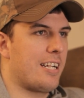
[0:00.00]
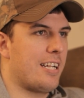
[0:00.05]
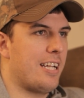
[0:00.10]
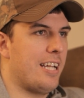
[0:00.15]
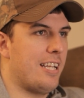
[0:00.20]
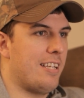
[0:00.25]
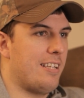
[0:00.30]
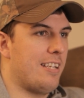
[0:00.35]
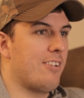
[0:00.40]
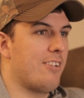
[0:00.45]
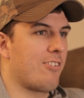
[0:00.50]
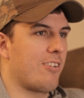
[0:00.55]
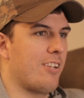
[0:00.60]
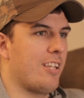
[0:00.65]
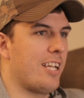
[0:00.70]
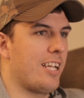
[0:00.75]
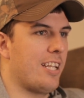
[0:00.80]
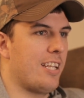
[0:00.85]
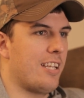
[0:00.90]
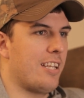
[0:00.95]

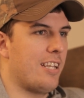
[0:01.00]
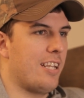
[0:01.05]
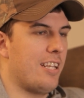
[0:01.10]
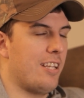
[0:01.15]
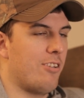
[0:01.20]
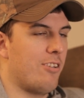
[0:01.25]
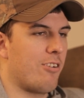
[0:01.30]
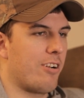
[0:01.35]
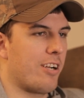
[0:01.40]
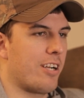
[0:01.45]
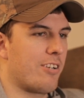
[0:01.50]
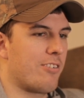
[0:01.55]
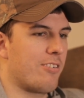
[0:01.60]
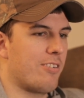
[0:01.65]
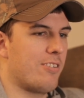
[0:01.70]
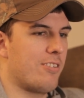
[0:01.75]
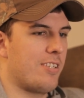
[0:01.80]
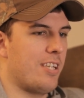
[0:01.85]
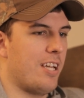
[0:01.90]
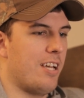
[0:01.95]
intentionally in church
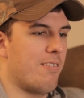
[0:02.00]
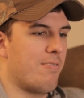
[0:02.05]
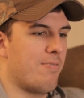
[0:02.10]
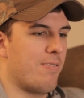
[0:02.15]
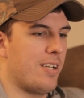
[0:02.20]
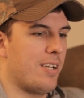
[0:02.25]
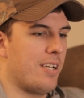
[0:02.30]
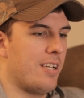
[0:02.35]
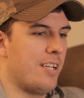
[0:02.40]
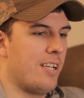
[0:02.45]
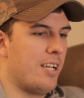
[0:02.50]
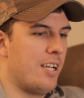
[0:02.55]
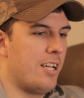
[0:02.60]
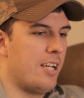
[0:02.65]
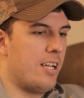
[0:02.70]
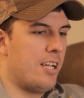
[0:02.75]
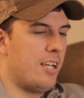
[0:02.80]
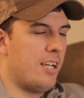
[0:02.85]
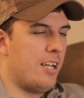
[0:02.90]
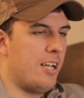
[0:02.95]
and stuff.
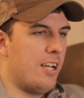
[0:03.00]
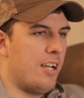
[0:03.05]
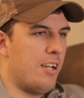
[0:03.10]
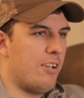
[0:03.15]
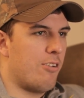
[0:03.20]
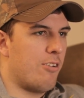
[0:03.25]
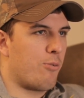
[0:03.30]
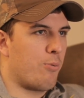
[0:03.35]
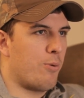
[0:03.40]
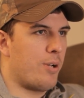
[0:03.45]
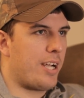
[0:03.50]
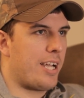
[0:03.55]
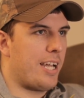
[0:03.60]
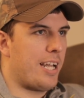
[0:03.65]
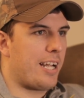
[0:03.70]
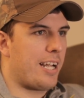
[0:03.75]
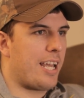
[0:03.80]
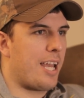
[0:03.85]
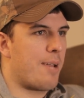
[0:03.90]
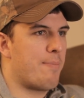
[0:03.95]
And just what kind
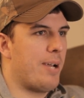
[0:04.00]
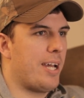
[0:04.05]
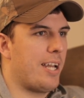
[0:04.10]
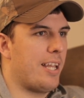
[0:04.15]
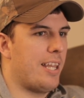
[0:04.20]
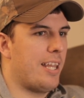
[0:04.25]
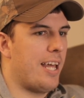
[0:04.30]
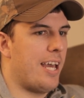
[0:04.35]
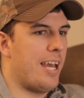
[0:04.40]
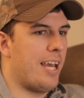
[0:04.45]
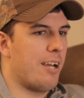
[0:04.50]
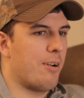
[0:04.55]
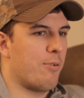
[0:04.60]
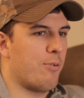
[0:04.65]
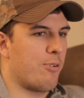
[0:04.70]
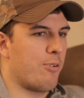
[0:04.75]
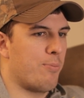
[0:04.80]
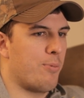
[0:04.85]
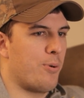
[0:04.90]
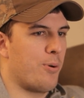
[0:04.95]
of came out of that
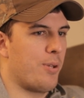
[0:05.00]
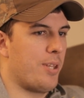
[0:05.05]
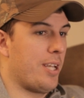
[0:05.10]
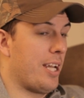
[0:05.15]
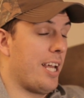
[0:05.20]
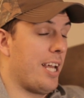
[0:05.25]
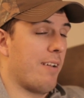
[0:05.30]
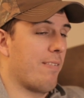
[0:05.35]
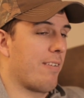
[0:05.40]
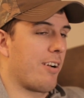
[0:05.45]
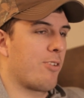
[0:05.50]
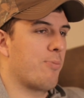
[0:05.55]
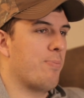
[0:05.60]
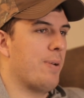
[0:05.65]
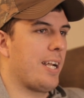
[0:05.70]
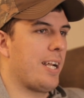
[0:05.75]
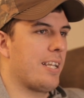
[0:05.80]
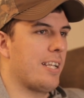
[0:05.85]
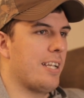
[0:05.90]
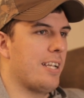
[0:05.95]
was more than I ever
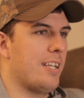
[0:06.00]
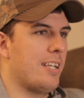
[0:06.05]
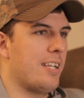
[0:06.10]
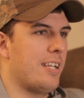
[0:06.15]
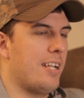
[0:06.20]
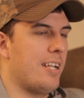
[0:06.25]
expected.